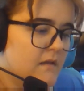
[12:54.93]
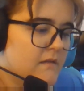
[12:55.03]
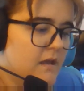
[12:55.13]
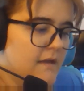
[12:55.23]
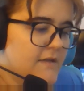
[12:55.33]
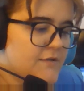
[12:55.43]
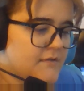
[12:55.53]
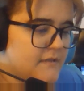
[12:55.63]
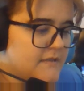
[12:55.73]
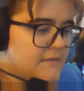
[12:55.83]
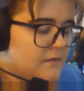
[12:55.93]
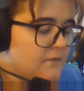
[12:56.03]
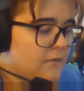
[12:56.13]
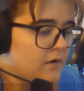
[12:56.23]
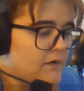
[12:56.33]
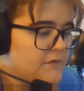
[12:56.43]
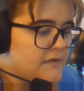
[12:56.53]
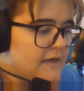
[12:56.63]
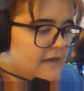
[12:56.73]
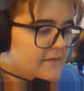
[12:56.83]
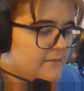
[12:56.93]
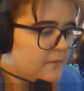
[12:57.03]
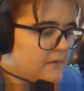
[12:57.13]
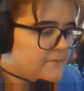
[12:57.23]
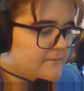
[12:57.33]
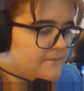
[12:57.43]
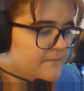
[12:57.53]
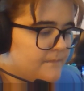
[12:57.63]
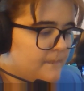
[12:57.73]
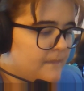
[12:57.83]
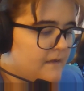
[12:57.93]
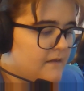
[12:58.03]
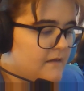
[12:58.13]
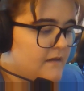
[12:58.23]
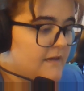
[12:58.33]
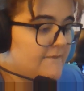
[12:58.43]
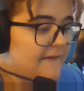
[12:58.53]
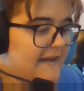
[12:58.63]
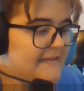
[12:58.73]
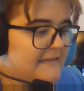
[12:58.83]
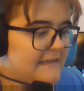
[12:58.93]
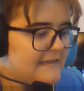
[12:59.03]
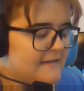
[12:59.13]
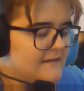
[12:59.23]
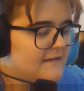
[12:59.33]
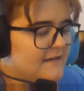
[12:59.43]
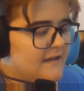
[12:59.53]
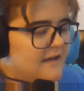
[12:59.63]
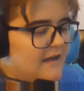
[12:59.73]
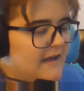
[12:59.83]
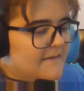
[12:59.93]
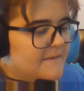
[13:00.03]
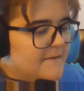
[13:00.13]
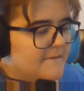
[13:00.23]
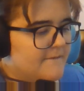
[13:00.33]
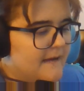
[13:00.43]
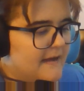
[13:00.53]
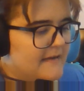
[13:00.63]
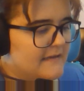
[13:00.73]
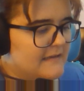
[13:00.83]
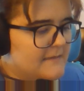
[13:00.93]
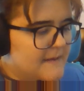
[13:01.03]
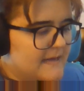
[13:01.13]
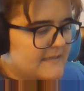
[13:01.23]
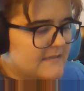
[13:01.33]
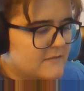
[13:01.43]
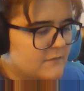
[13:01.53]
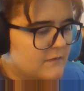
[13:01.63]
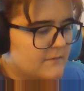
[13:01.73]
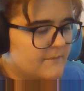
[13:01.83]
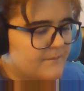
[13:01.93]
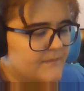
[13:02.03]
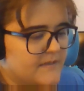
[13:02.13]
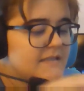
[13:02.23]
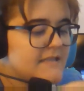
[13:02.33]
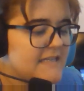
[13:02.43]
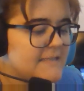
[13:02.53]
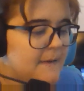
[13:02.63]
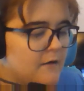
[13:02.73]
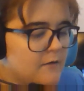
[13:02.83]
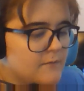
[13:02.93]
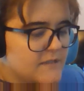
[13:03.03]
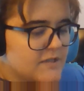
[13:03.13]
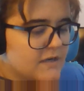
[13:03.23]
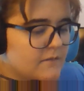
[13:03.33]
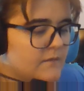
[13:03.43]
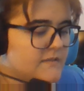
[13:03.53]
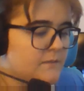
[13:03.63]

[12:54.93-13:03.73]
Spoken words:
Log entry Sol 484. Finally! I'm finally past the storm. Today's power regen was